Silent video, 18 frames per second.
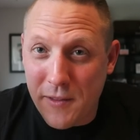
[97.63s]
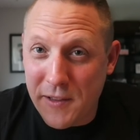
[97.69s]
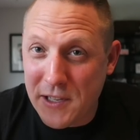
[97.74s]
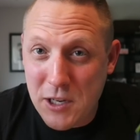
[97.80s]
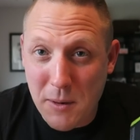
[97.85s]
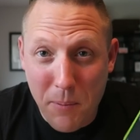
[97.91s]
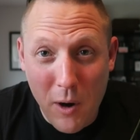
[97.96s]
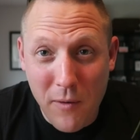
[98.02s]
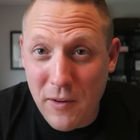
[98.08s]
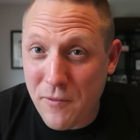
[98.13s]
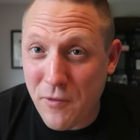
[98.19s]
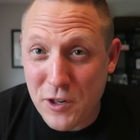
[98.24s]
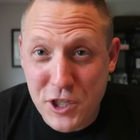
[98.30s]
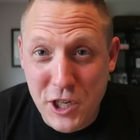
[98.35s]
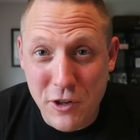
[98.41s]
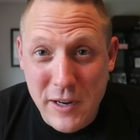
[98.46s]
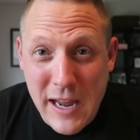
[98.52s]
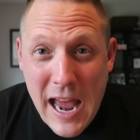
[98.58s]
These are perfect for
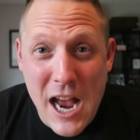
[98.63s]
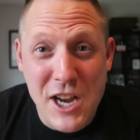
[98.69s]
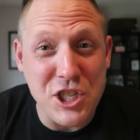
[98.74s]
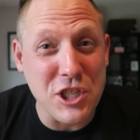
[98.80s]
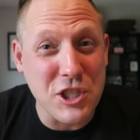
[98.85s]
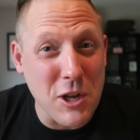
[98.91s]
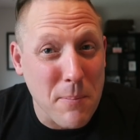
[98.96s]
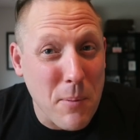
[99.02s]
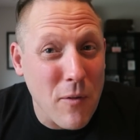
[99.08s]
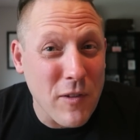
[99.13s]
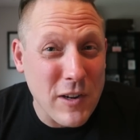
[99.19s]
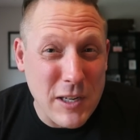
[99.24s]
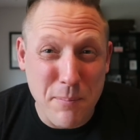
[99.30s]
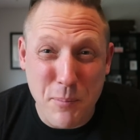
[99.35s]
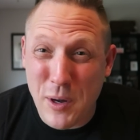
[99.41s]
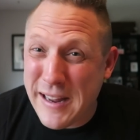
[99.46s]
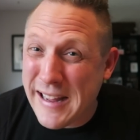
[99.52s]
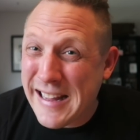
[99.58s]
geocaches. They're perfect
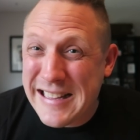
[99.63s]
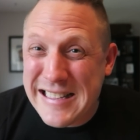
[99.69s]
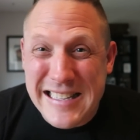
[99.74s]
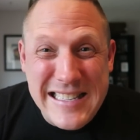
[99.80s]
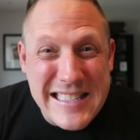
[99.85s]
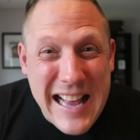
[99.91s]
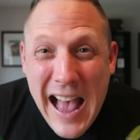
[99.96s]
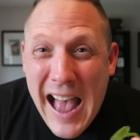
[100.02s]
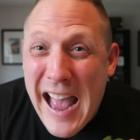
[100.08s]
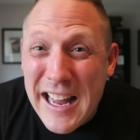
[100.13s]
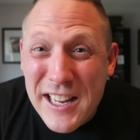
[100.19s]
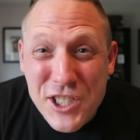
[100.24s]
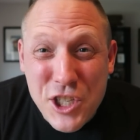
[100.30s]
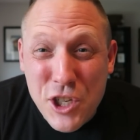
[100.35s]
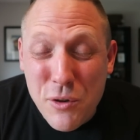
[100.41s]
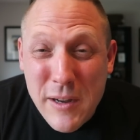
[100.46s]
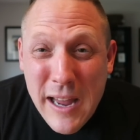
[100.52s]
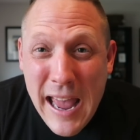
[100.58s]
to put inside
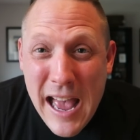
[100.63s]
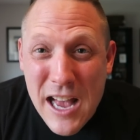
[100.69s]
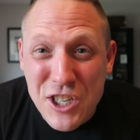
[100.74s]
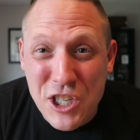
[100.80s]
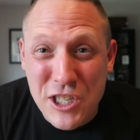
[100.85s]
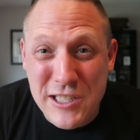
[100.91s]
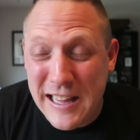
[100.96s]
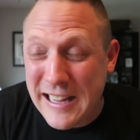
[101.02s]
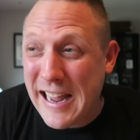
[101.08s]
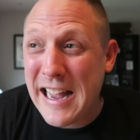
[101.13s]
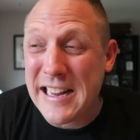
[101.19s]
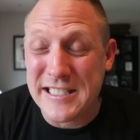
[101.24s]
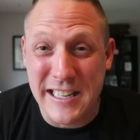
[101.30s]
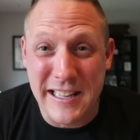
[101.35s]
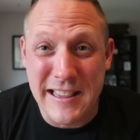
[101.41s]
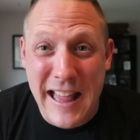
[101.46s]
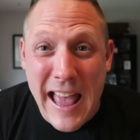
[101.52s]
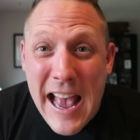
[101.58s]
geocaches like I
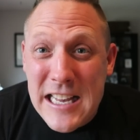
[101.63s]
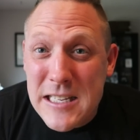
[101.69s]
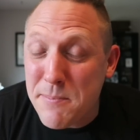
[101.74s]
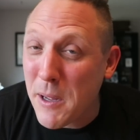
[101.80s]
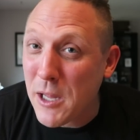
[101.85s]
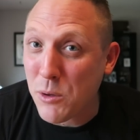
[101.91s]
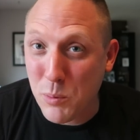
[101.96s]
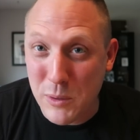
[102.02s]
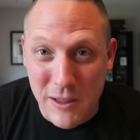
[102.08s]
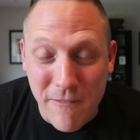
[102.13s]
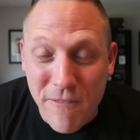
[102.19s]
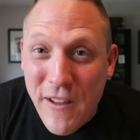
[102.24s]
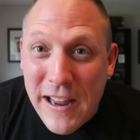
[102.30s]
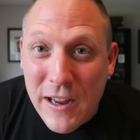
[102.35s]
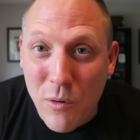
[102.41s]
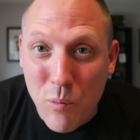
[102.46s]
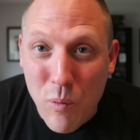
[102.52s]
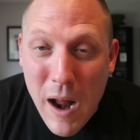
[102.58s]
did last month with a
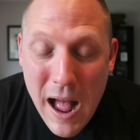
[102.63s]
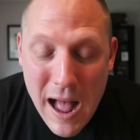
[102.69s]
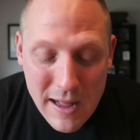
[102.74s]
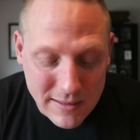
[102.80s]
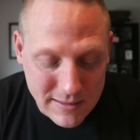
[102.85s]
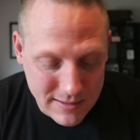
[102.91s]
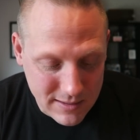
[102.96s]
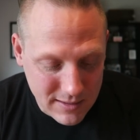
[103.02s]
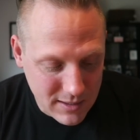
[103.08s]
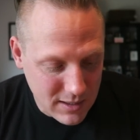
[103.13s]
fake rock.